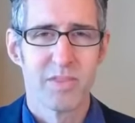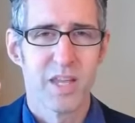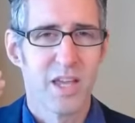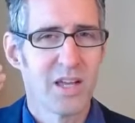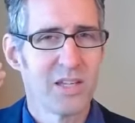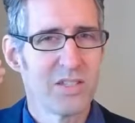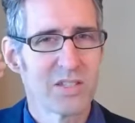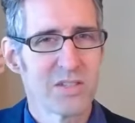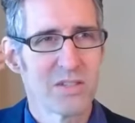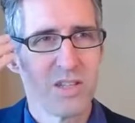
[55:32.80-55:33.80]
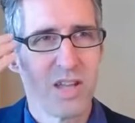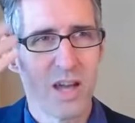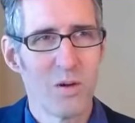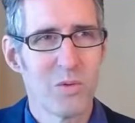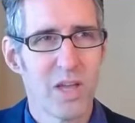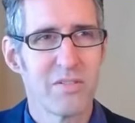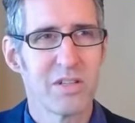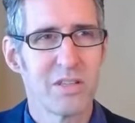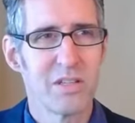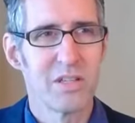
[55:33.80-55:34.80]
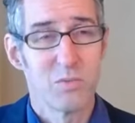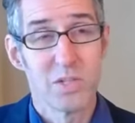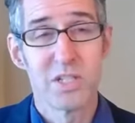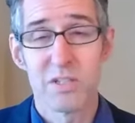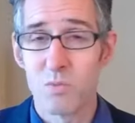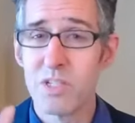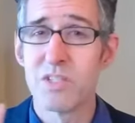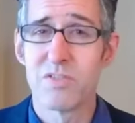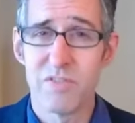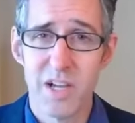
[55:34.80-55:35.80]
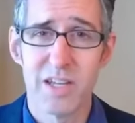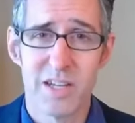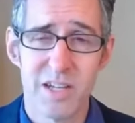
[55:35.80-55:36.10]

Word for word: And now we have a, which is, which is fine.